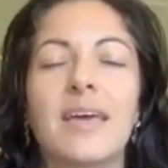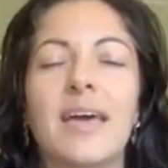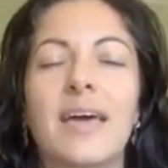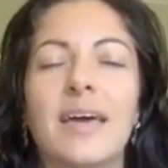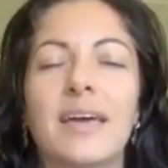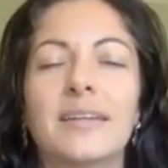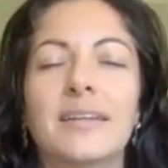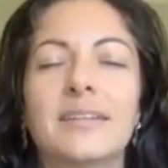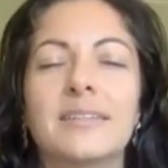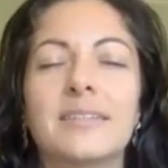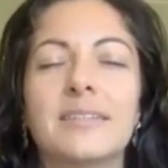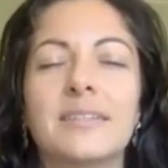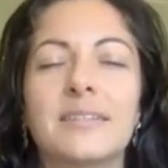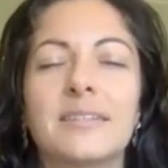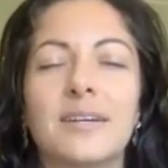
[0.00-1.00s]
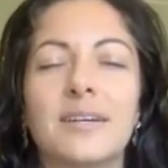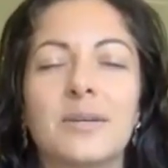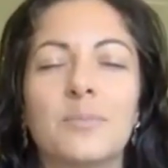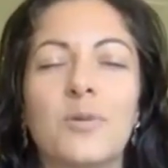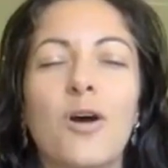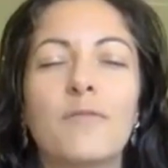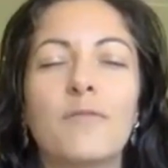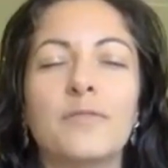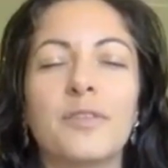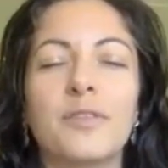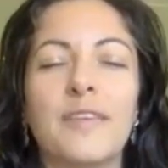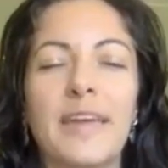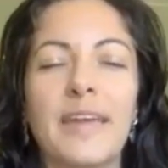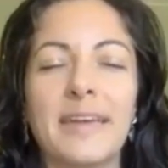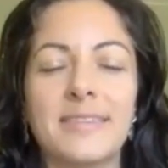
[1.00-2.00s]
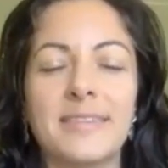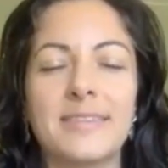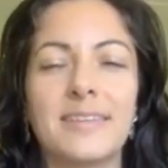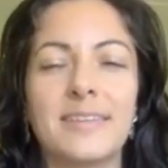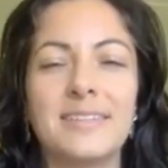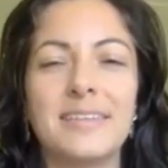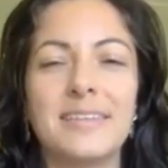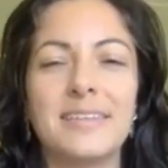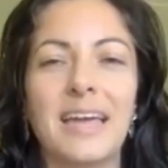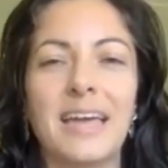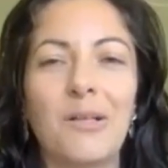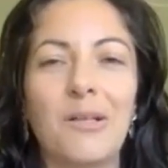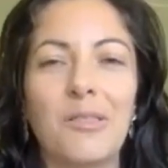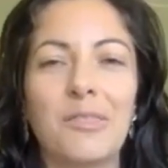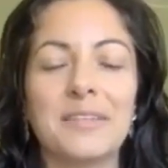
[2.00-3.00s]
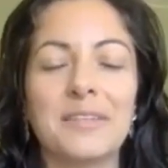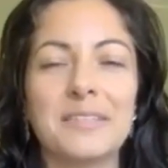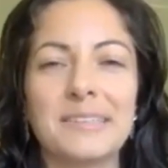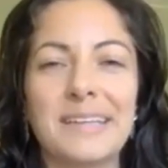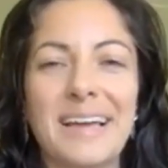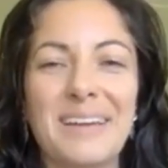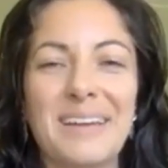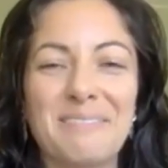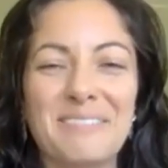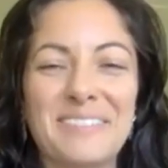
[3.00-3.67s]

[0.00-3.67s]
and offer thanks to health and to life.